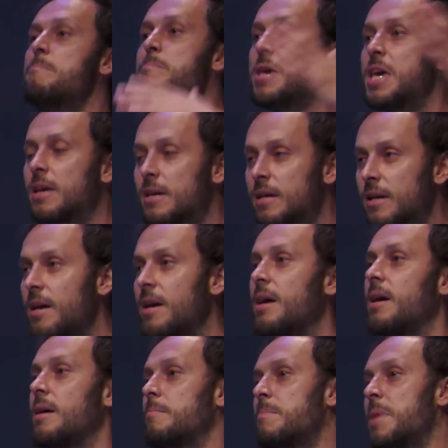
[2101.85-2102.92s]
big,
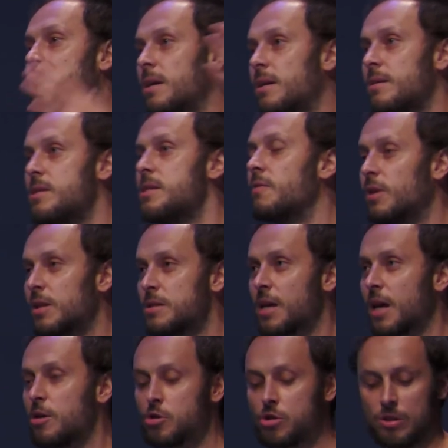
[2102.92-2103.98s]
big
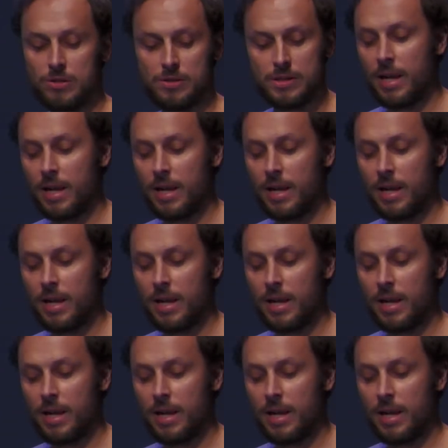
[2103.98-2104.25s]
civilizations